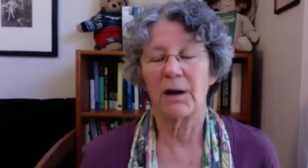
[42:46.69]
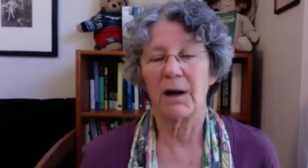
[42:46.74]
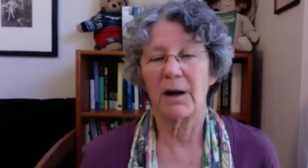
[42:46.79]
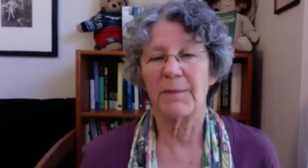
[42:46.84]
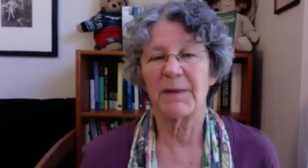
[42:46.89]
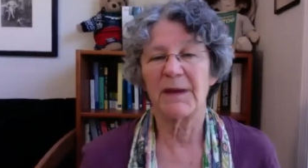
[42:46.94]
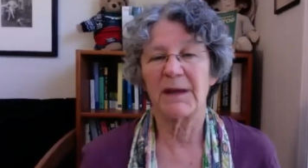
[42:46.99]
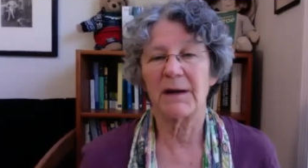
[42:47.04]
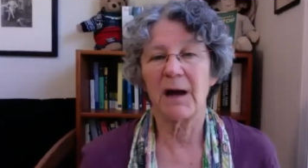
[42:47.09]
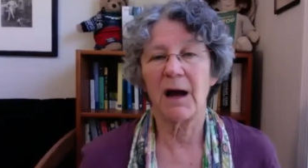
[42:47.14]
I
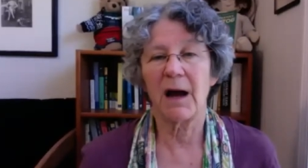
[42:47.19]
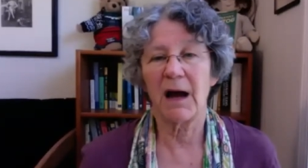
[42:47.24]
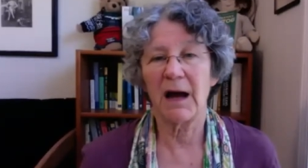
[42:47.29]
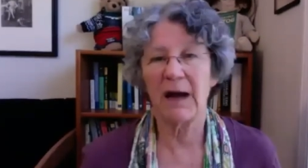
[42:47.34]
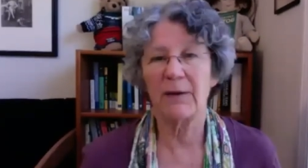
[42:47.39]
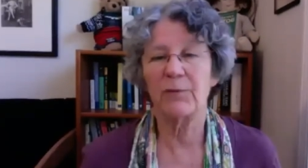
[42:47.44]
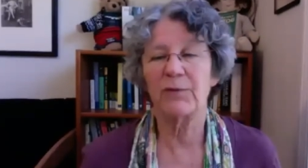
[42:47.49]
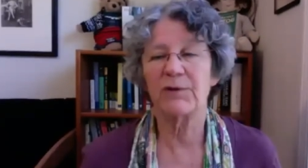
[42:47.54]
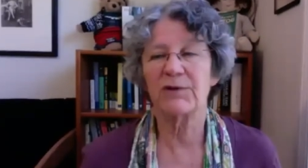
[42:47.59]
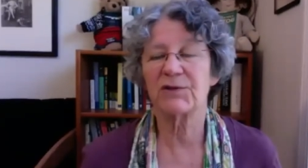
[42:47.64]
mean,
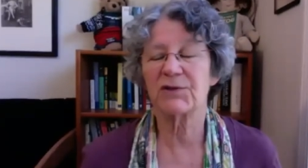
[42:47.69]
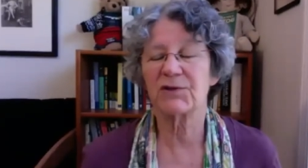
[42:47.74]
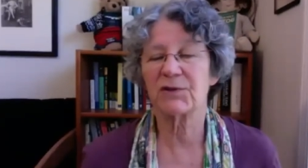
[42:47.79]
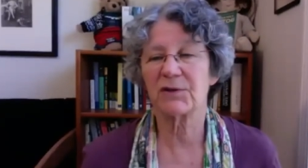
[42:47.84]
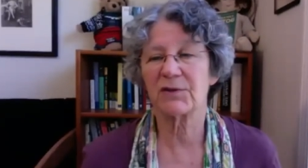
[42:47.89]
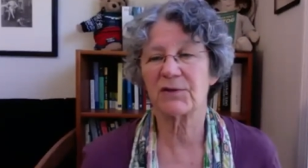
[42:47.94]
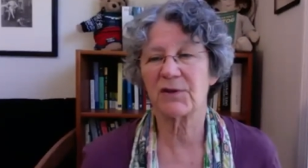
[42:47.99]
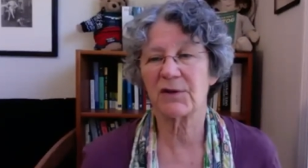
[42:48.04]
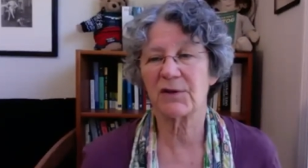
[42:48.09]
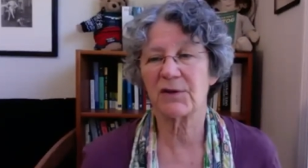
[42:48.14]
I was,
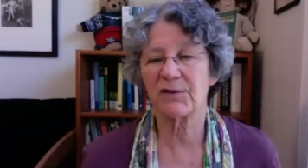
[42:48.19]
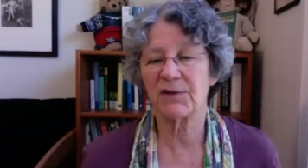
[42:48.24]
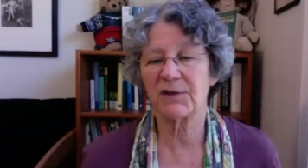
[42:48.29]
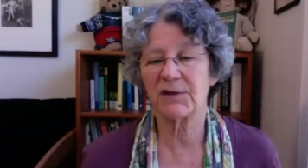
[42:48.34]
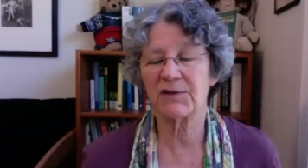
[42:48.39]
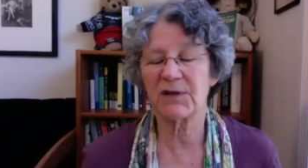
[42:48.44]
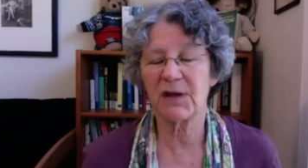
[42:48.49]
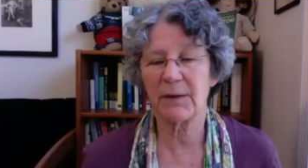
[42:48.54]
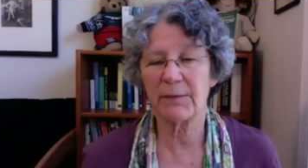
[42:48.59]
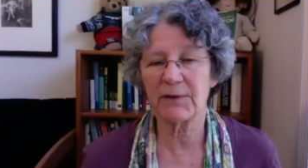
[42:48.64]
the,
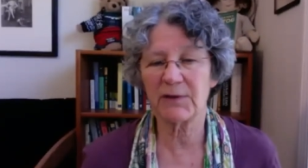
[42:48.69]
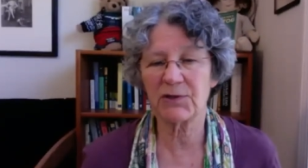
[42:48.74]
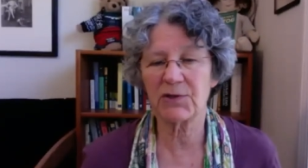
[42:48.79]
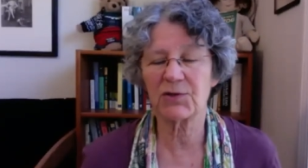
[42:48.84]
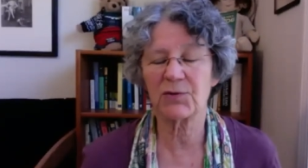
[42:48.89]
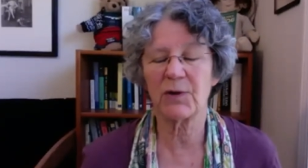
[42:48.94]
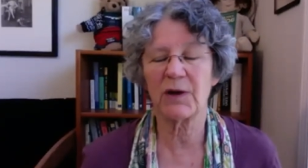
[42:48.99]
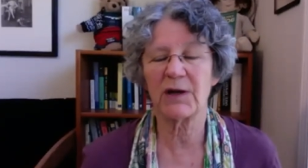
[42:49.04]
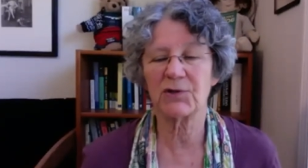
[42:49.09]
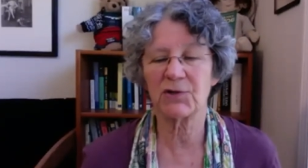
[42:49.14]
the
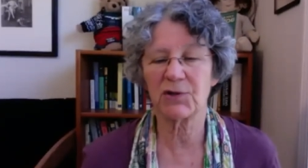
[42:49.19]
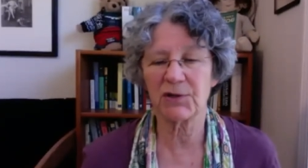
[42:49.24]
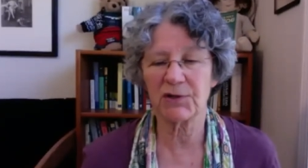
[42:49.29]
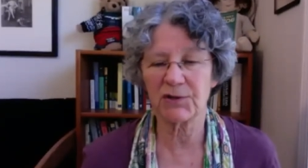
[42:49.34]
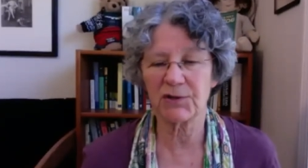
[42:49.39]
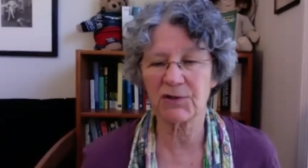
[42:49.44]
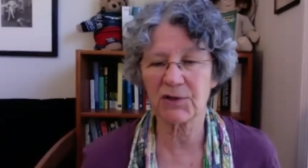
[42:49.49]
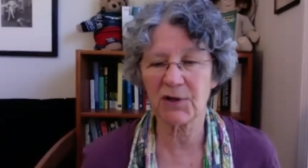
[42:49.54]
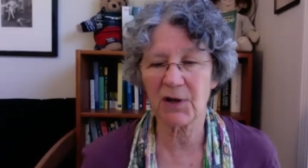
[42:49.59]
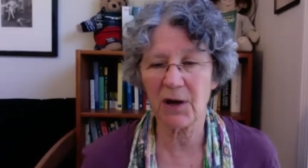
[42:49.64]

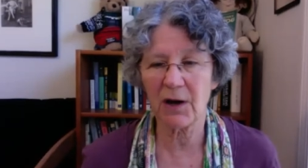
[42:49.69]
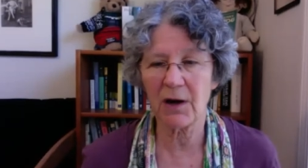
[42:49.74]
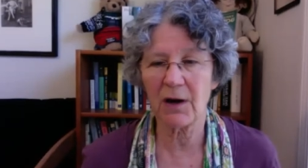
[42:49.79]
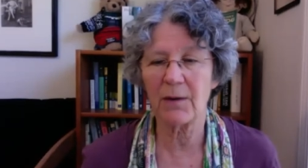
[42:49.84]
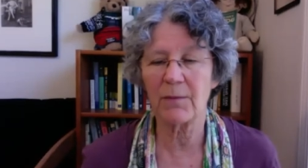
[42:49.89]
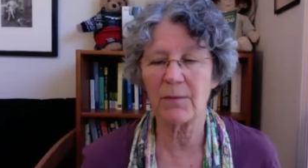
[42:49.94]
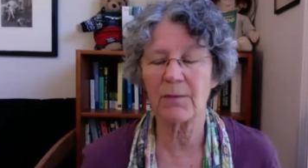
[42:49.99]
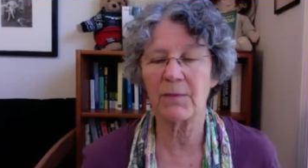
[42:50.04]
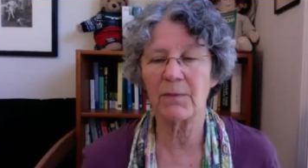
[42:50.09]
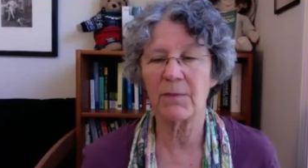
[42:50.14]
demonstrations
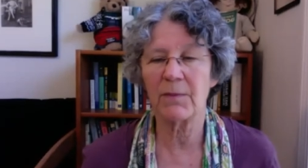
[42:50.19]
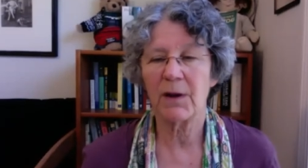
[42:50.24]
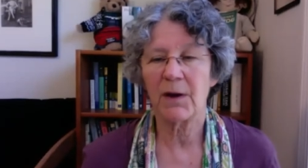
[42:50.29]
come